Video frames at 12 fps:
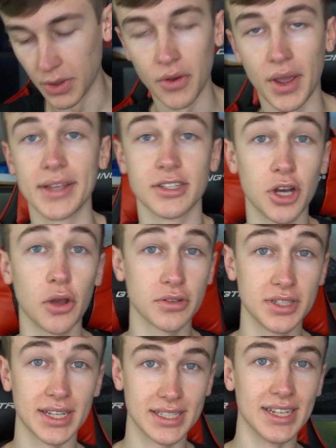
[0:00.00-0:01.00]
Okay, it's
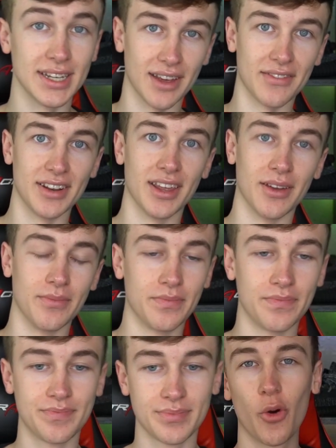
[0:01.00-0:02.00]
$1.16 every day.
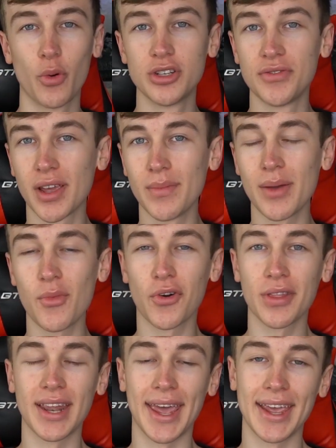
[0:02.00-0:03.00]
Which if you can make
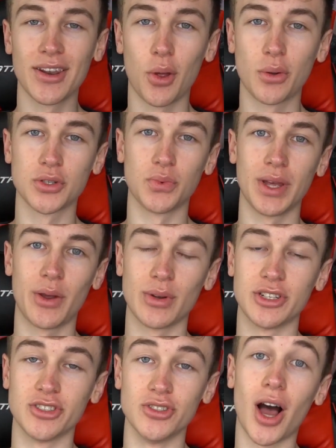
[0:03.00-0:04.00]
more than $8 a week,
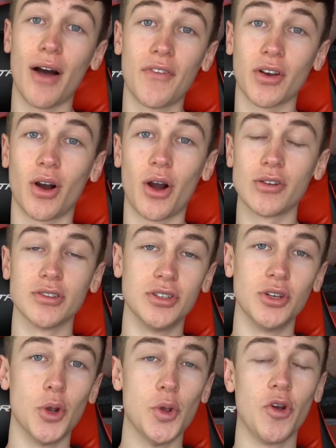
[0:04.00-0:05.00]
which is not very hard to
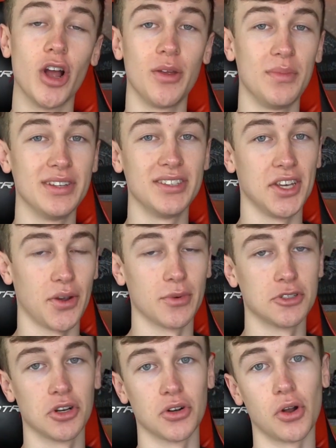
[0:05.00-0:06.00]
do, you're going to be seeing a
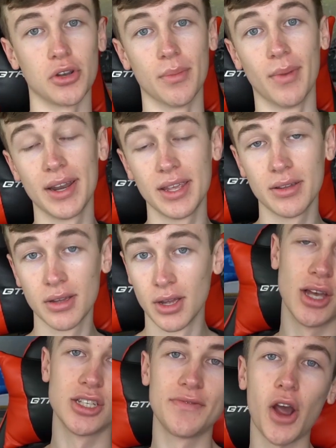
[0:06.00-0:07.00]
return on your money.
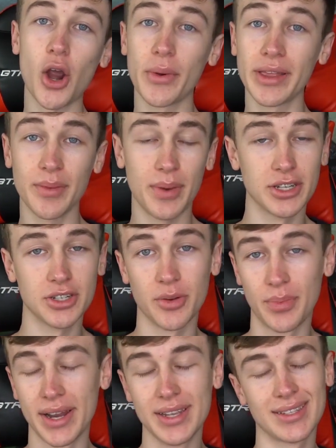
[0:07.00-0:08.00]
So if you are really pinching
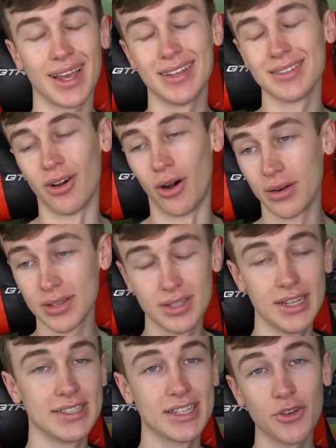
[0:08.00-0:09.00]
your pennies, guys,
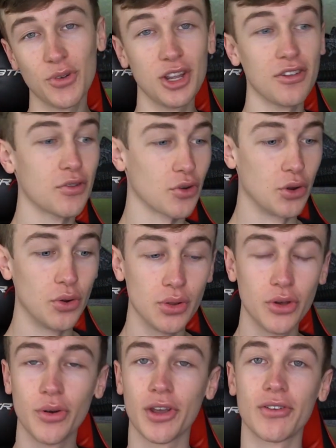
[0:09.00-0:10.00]
honestly, just get rid of your
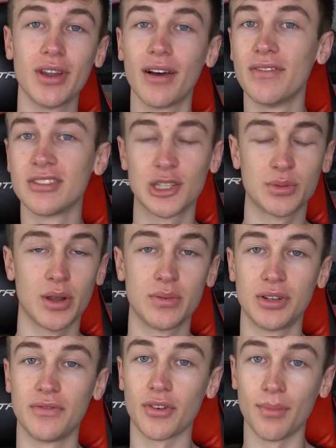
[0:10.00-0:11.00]
Hulu or your Netflix
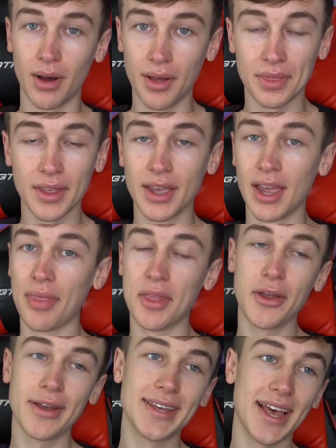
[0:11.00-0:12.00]
subscription for a month,
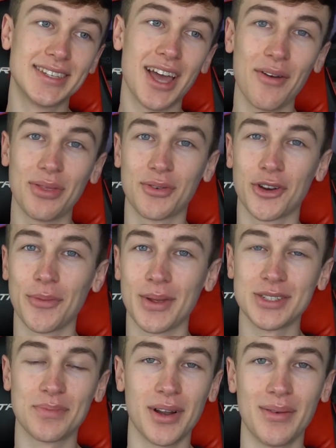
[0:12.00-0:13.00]
then you can test out the group.
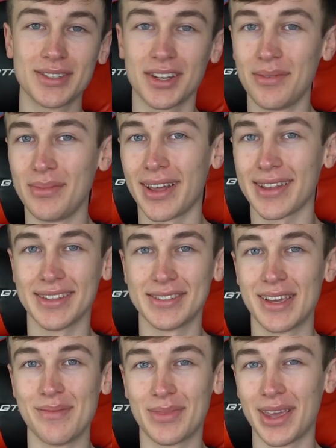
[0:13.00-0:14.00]
That's pretty much going to be like the
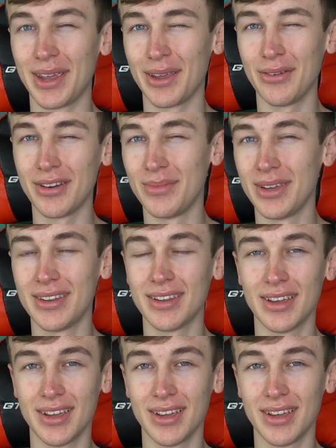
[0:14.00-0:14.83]
same thing, you know what I mean?